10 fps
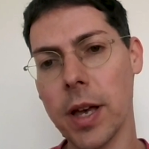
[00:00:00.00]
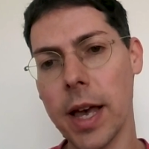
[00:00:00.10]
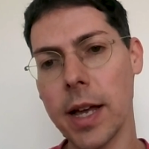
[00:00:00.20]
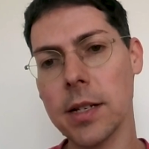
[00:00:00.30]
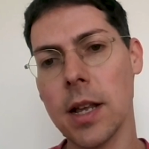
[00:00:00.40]

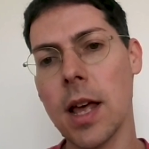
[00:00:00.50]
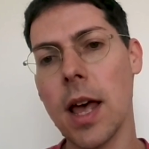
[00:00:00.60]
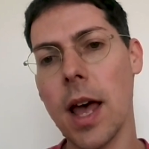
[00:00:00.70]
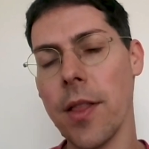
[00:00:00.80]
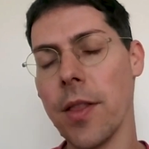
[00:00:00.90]
ad,
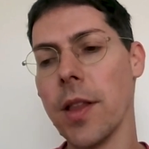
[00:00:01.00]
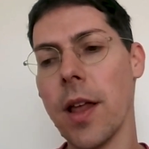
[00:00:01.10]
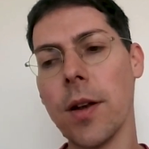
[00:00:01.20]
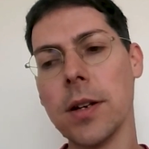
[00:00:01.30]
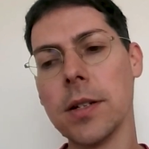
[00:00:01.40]

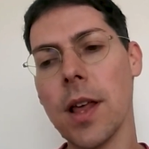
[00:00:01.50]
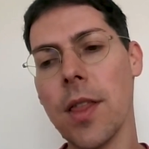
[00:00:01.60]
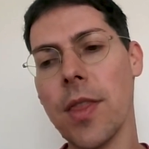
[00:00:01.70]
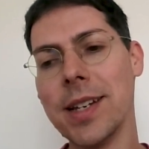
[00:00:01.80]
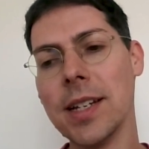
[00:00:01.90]
and
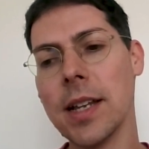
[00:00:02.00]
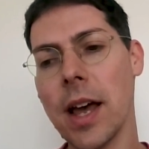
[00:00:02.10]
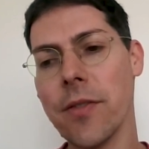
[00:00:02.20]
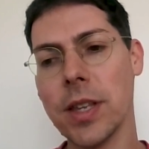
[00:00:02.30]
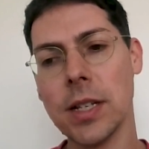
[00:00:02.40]
they didn't
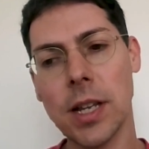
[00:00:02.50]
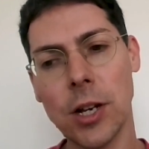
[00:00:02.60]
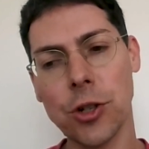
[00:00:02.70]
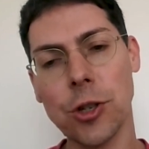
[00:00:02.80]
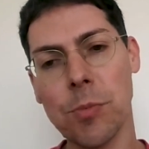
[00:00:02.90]
have the
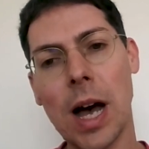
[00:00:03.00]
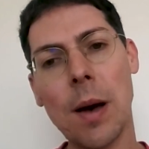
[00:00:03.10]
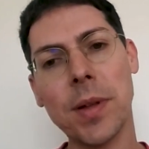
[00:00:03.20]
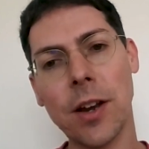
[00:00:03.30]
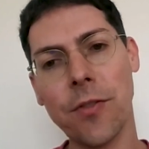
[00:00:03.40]
intention to buy,
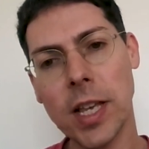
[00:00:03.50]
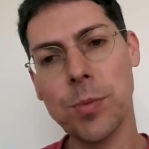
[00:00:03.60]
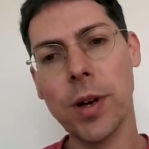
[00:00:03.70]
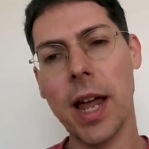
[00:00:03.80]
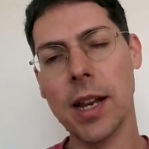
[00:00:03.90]
but that
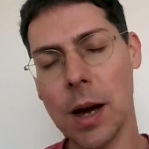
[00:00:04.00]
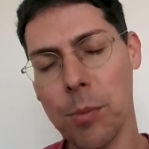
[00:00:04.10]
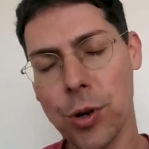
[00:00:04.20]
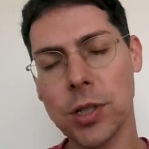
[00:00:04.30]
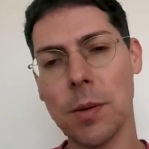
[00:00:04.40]
Facebook ad now
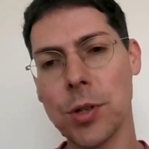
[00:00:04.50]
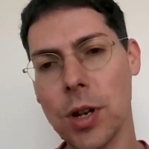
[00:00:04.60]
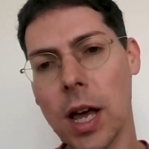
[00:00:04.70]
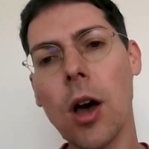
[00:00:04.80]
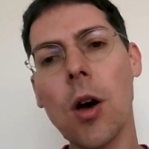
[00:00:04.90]
pushed them to
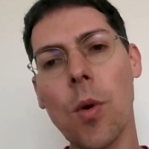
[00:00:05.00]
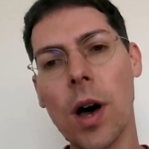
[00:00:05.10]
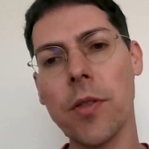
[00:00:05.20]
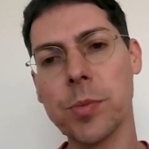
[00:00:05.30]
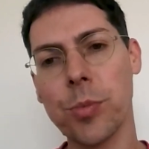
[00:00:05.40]
like, oh
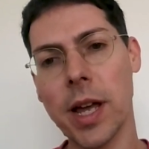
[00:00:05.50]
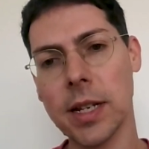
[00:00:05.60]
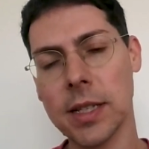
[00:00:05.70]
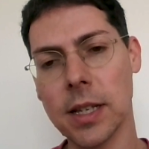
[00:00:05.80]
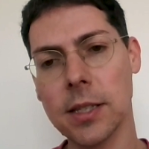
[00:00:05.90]
wow, this brand
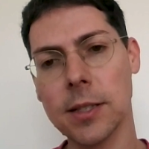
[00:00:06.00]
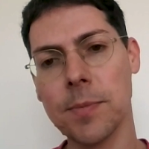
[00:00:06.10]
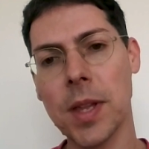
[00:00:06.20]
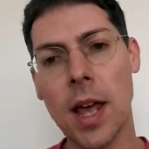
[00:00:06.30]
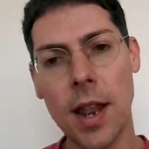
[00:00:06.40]
exists.
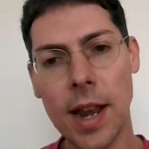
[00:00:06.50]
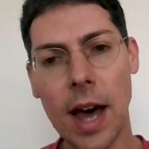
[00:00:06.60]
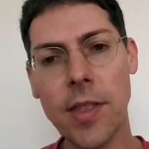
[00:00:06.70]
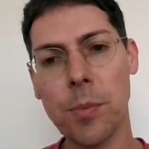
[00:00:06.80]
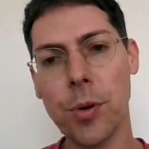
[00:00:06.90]
Now
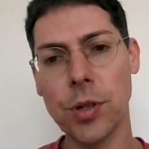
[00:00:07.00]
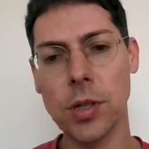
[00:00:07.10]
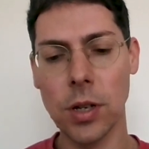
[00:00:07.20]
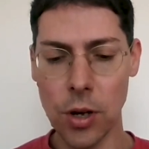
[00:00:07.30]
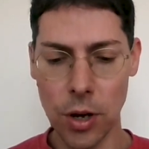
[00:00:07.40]
that
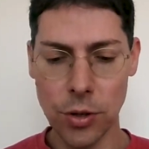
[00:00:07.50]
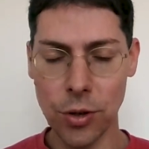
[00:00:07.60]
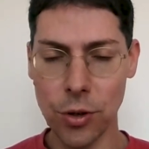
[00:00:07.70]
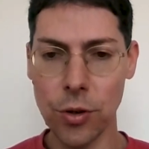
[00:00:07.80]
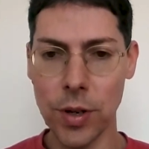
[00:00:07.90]
person goes to
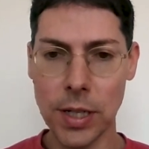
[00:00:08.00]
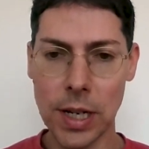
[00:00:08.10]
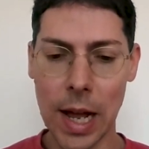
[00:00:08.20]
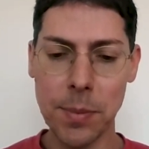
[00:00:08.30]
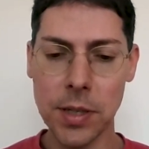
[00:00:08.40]
Google and
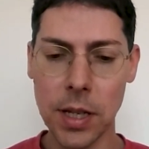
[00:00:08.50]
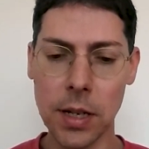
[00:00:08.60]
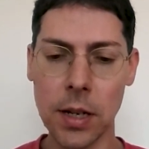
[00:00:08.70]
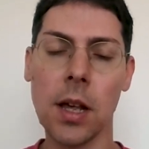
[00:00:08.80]
types in